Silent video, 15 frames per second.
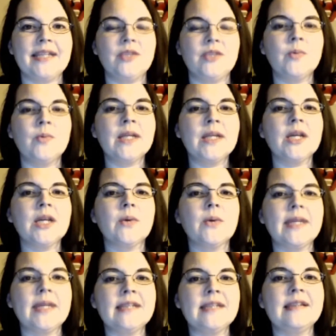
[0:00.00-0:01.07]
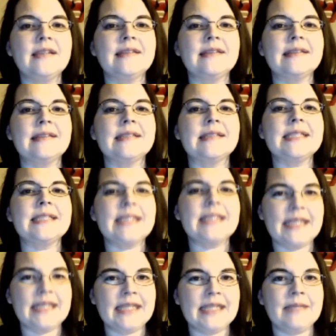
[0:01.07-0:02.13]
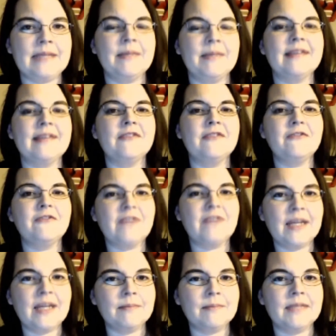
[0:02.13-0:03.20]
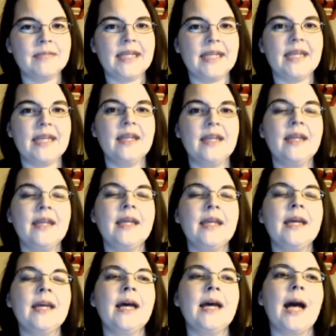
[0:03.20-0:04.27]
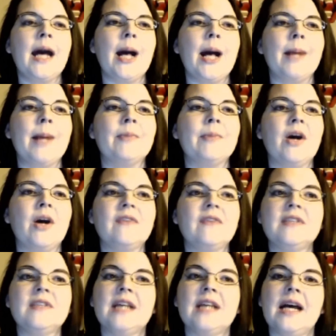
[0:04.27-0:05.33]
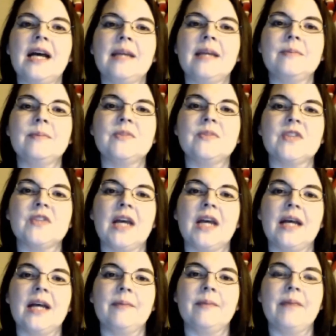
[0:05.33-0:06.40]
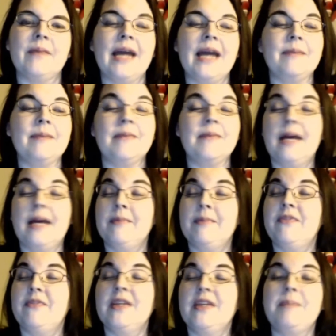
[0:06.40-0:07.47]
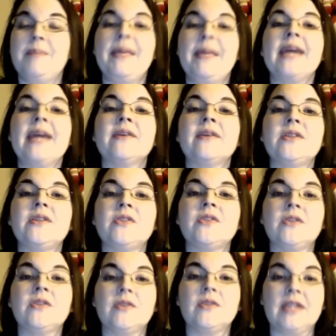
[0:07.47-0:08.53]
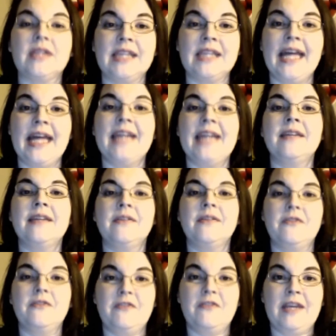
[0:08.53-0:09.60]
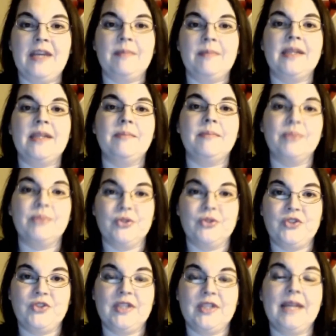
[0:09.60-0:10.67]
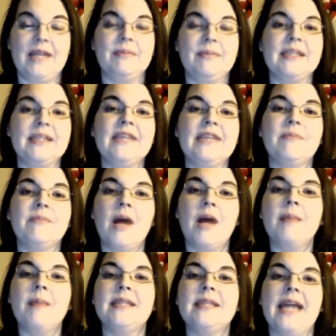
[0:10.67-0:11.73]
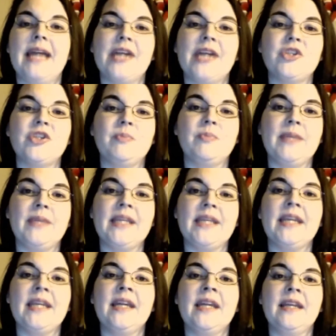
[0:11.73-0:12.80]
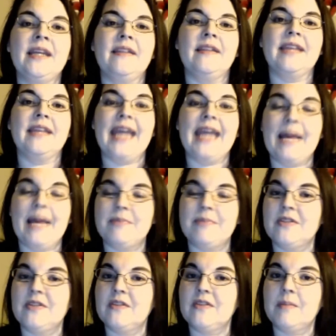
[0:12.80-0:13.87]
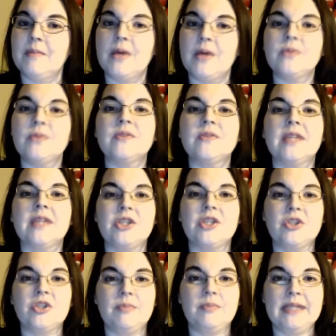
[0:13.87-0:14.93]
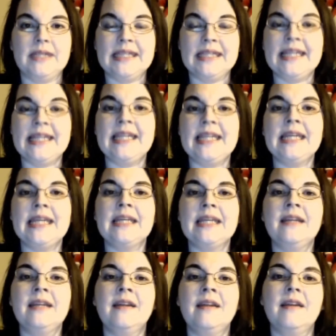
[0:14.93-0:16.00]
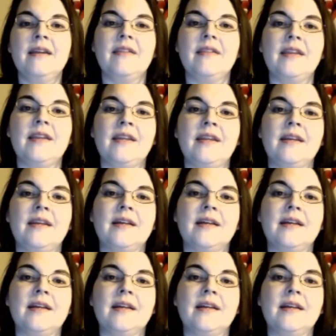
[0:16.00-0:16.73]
You want to go into this as a team, as a family. Oftentimes, I'm a very parent-led family person. I believe mom and dad should be the captains of the boat. They should be leading the.